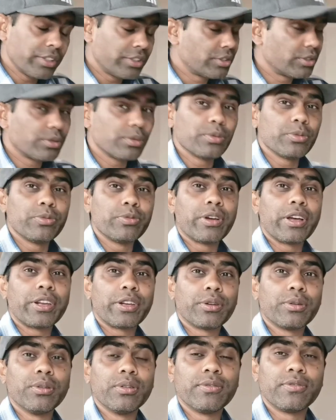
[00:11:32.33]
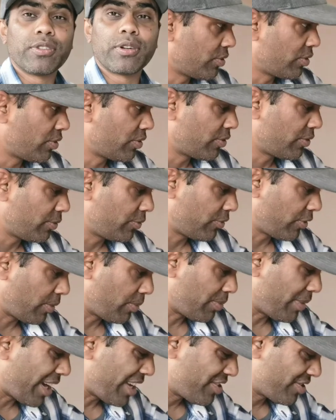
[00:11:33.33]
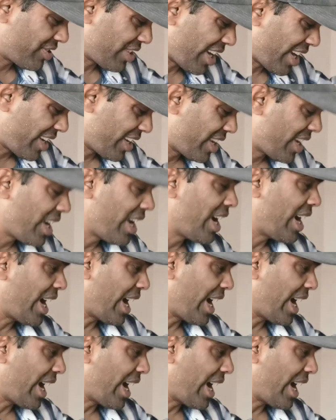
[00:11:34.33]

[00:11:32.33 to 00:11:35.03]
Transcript: it's very good for from my side